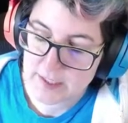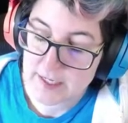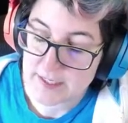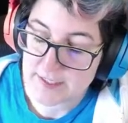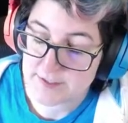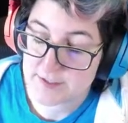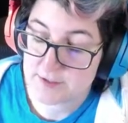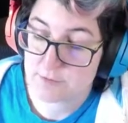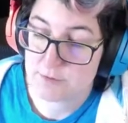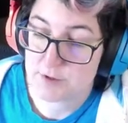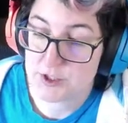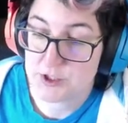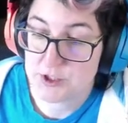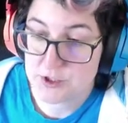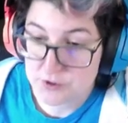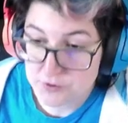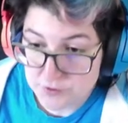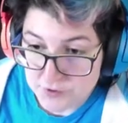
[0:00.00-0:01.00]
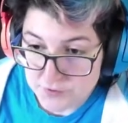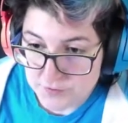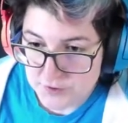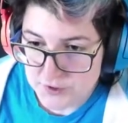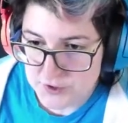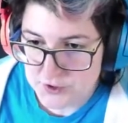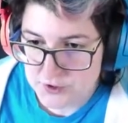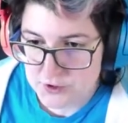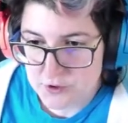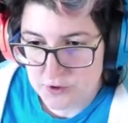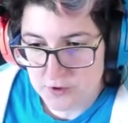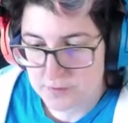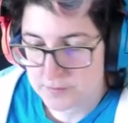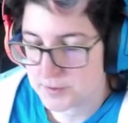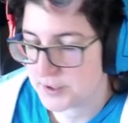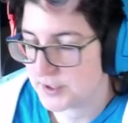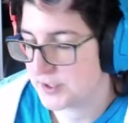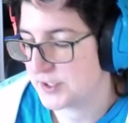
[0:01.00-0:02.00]
Is it reduced versus
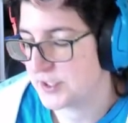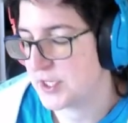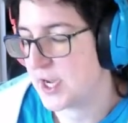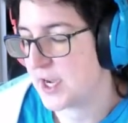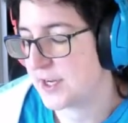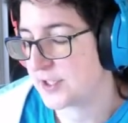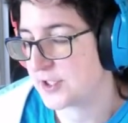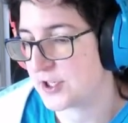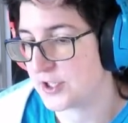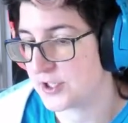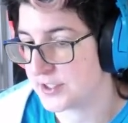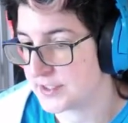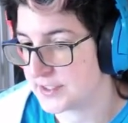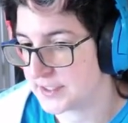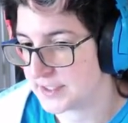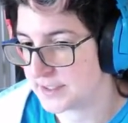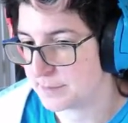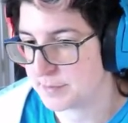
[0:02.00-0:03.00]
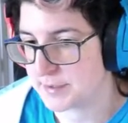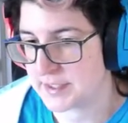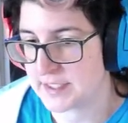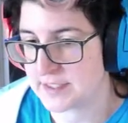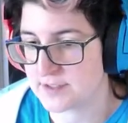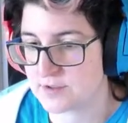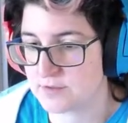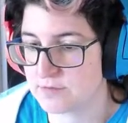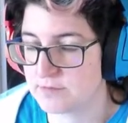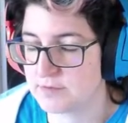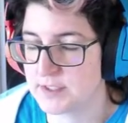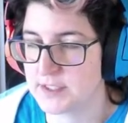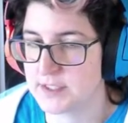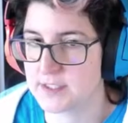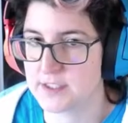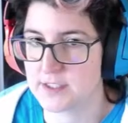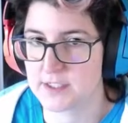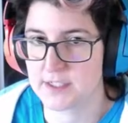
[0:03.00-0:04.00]
normal? Not currently, but that's a
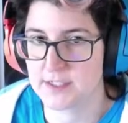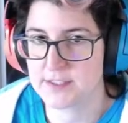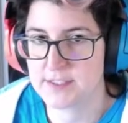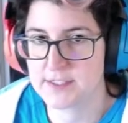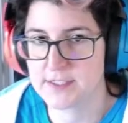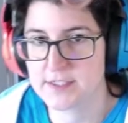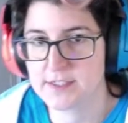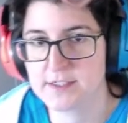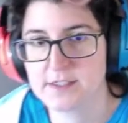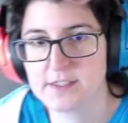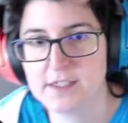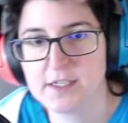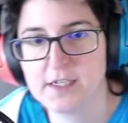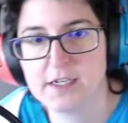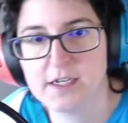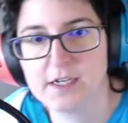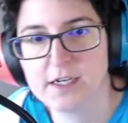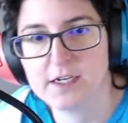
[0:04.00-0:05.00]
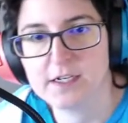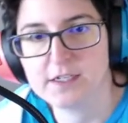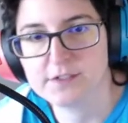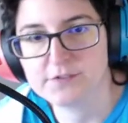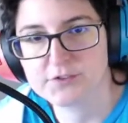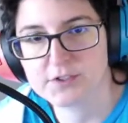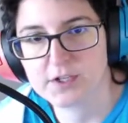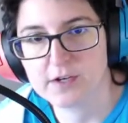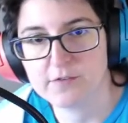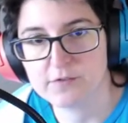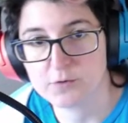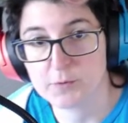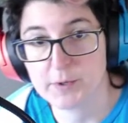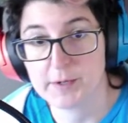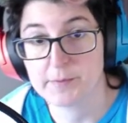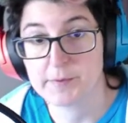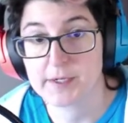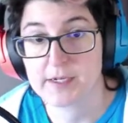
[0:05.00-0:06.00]
really good idea of a
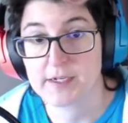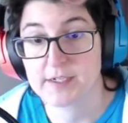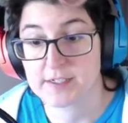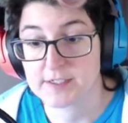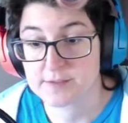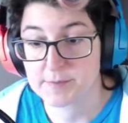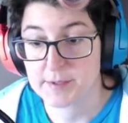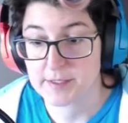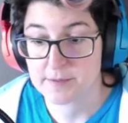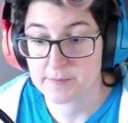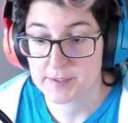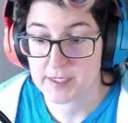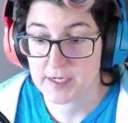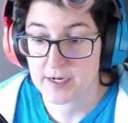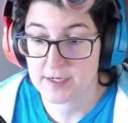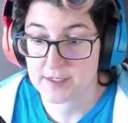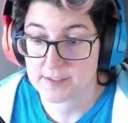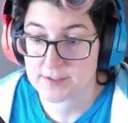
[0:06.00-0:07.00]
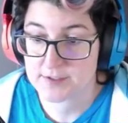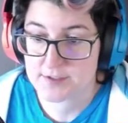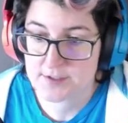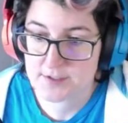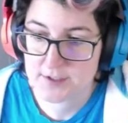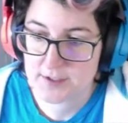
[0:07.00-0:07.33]
way we can expand the mechanics.